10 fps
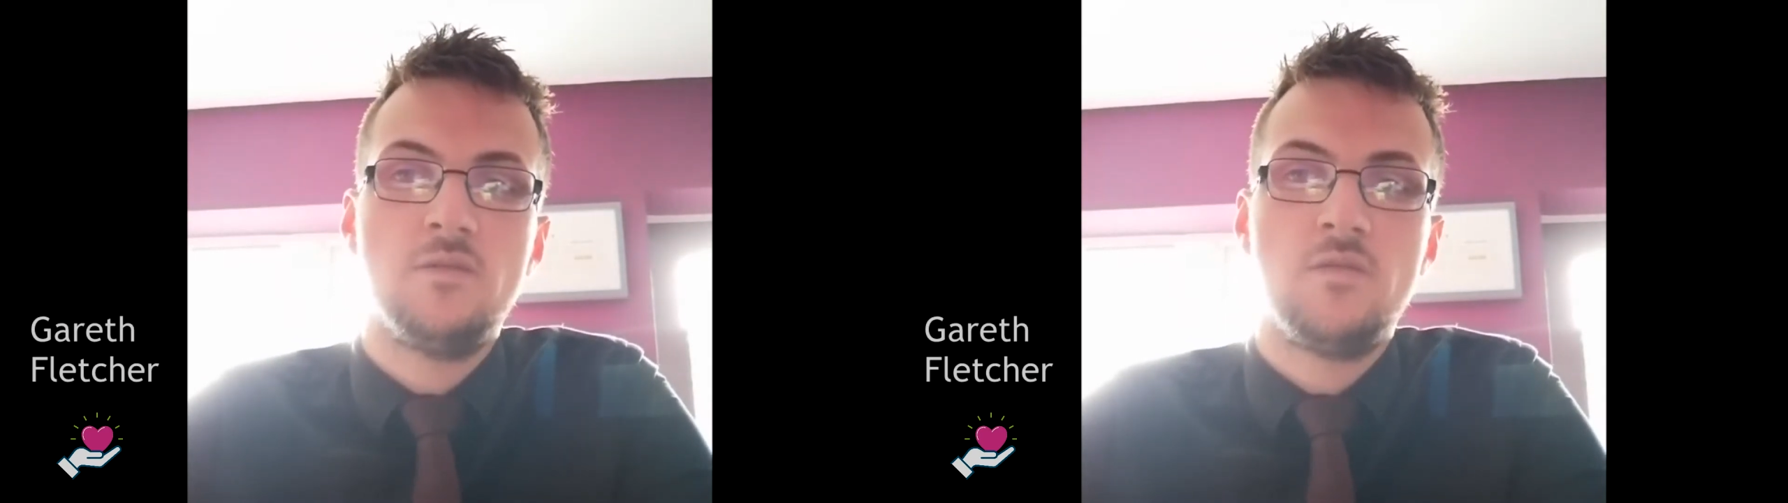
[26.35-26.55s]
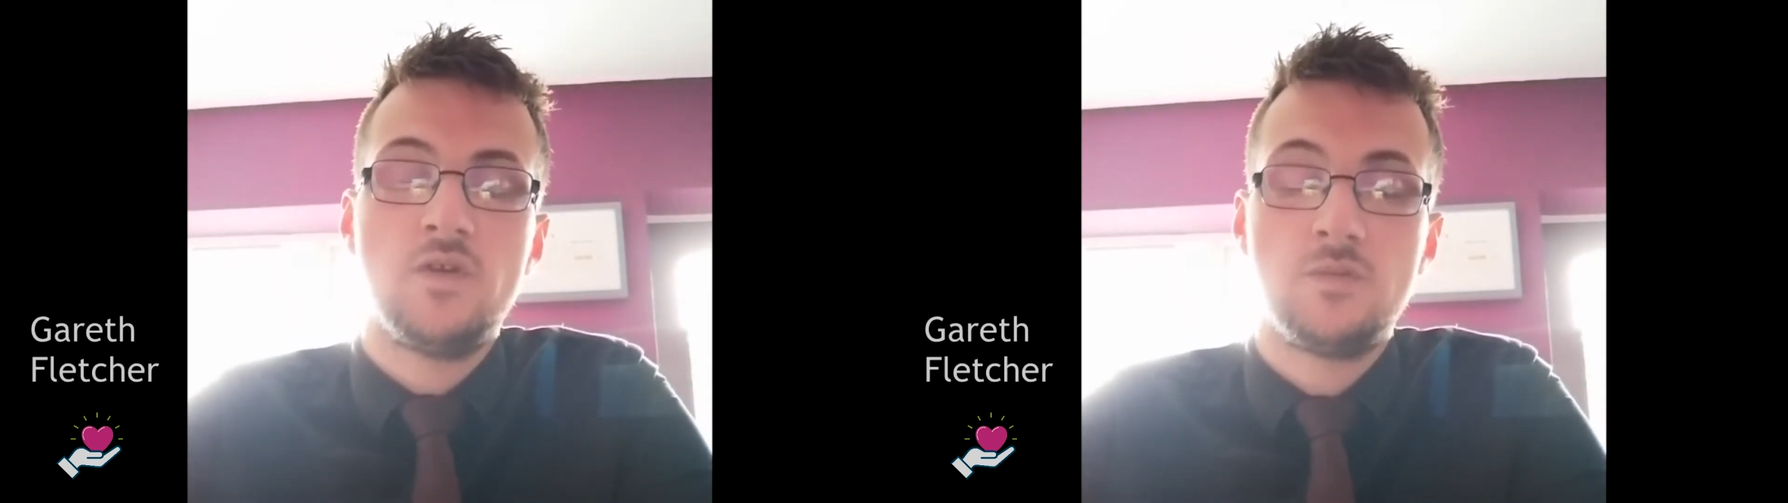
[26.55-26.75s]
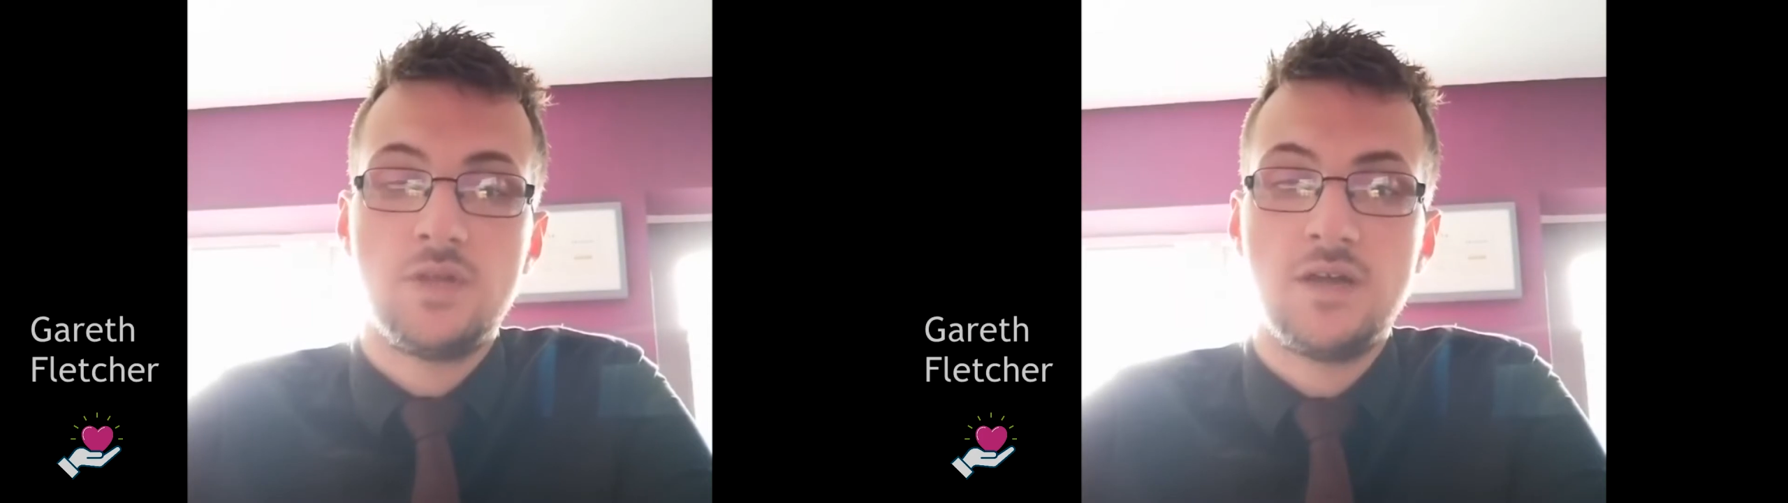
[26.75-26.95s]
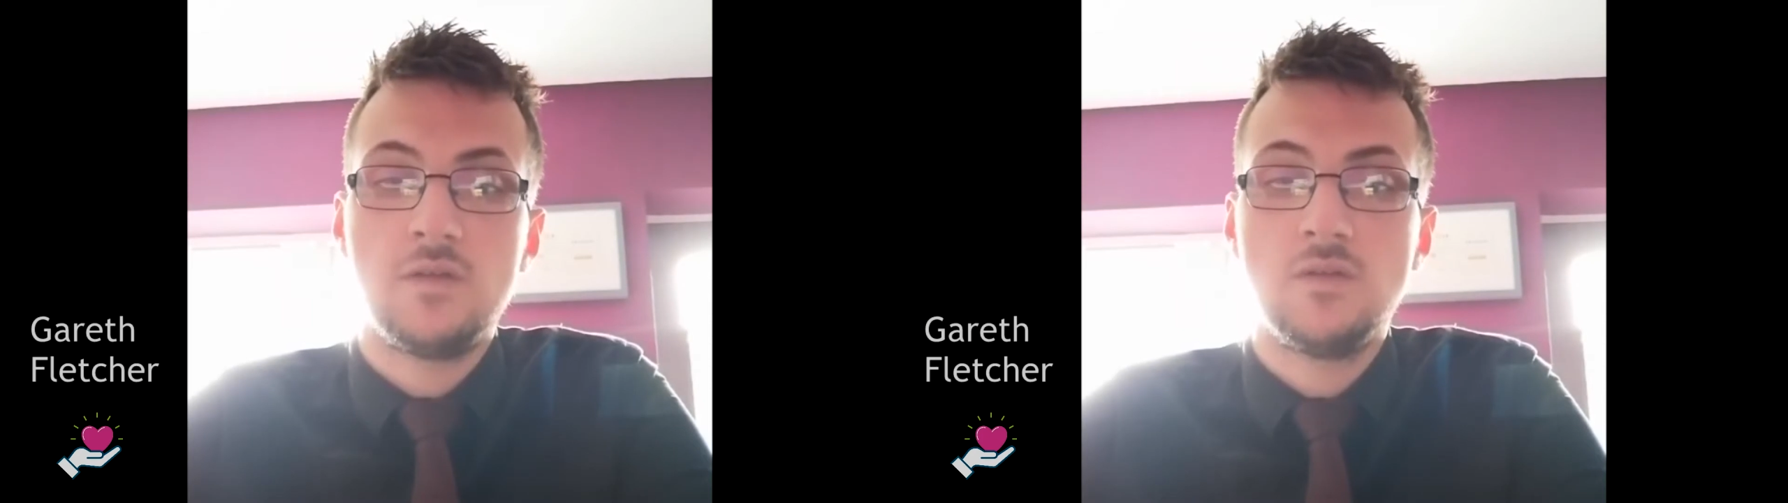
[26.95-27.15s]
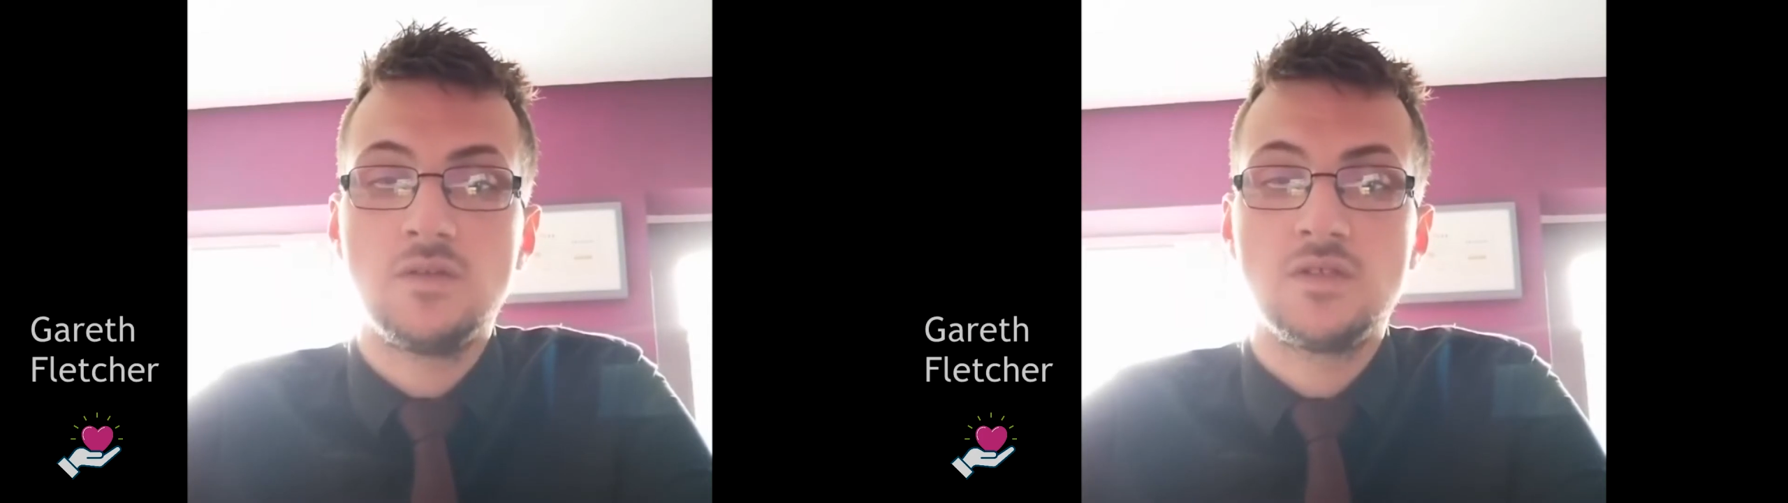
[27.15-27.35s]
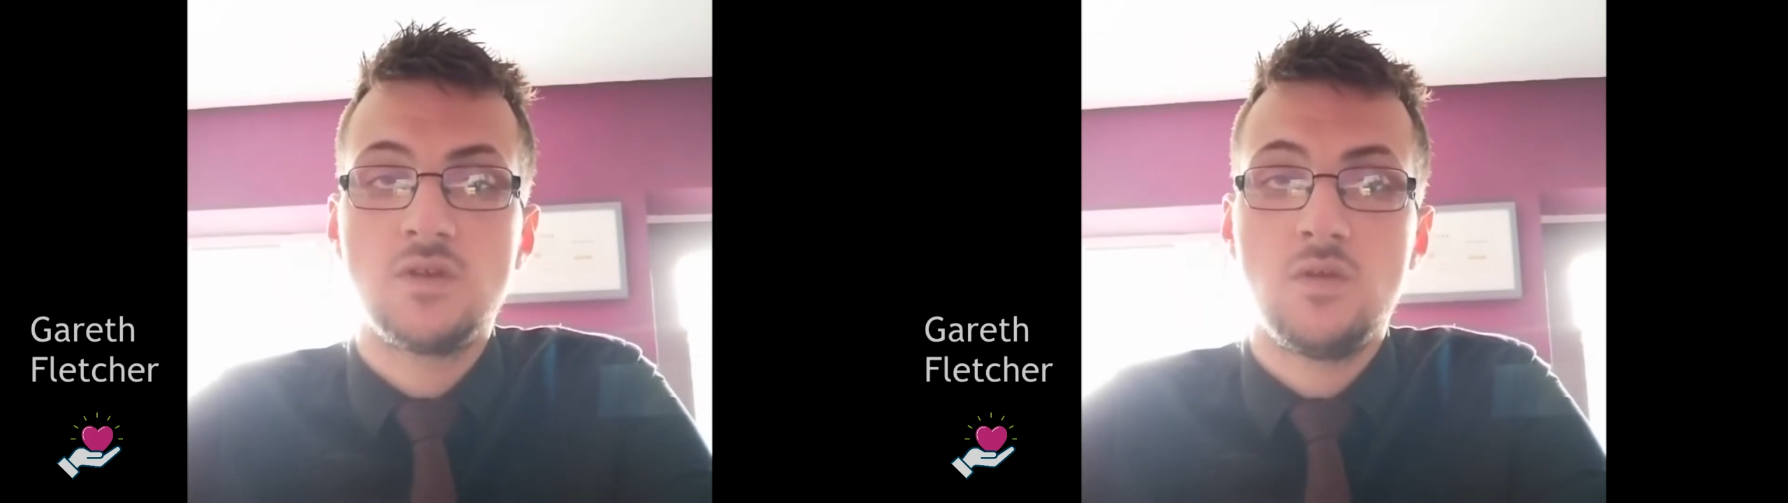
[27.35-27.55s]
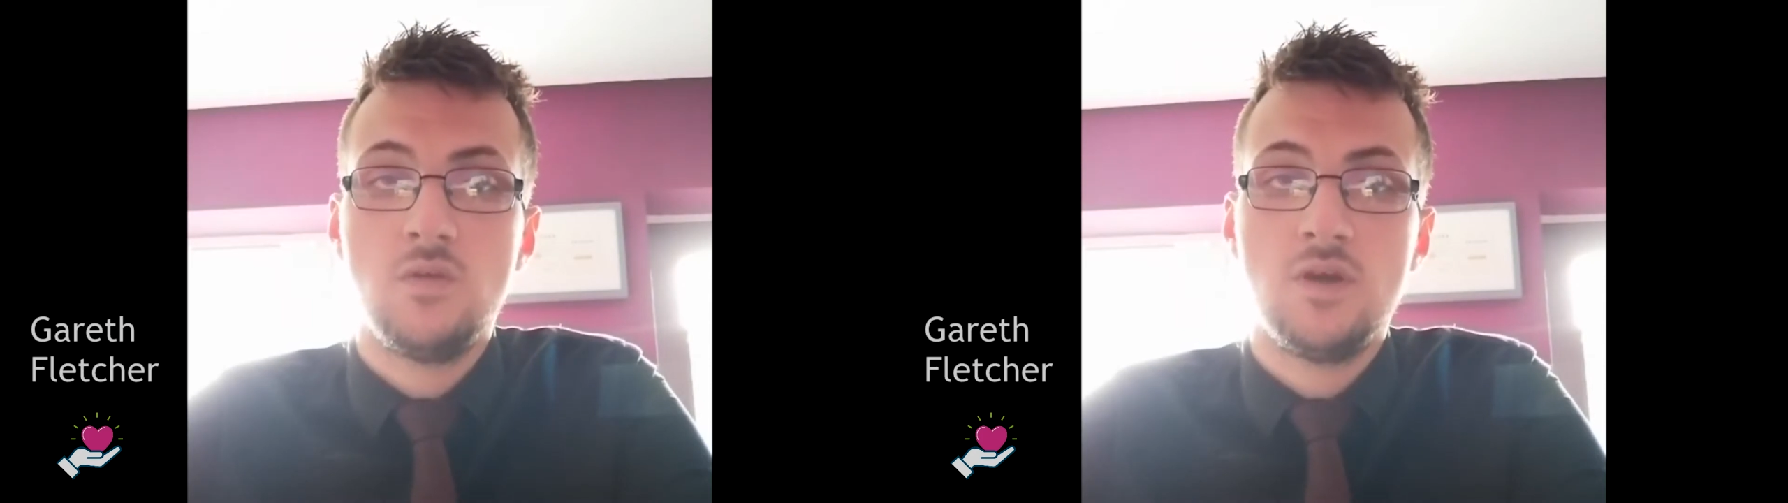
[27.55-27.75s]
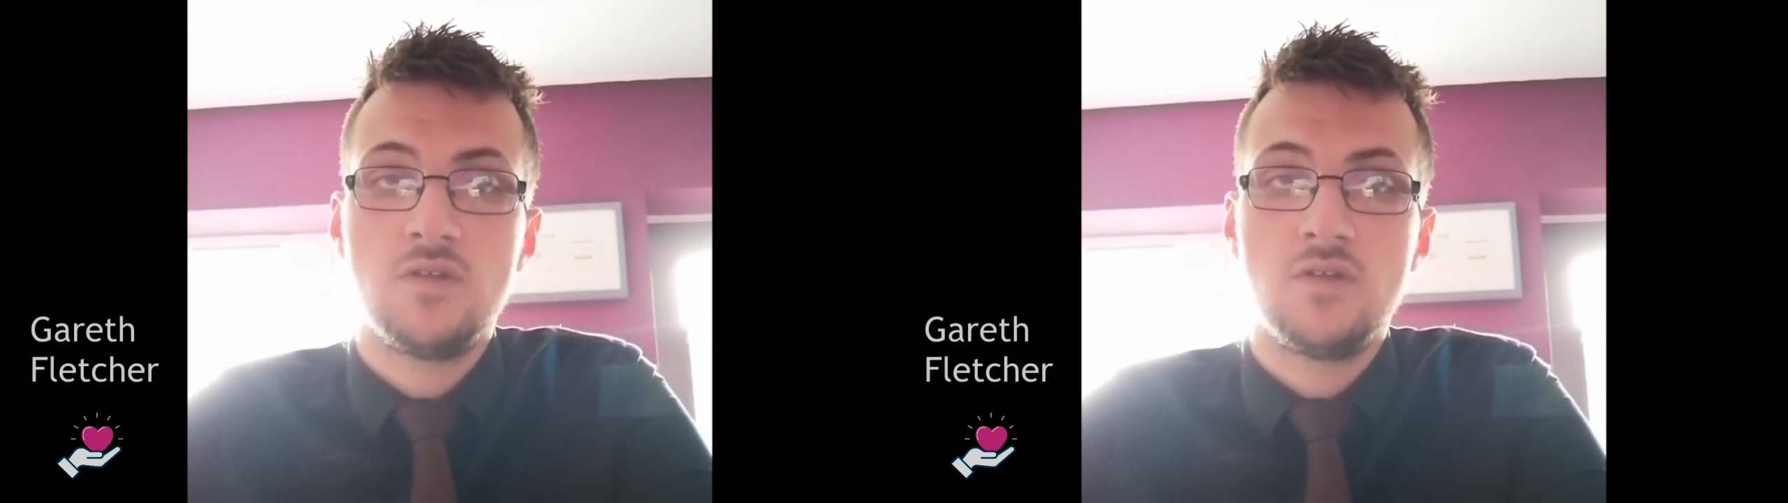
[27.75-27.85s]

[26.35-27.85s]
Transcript: vulnerable adults who had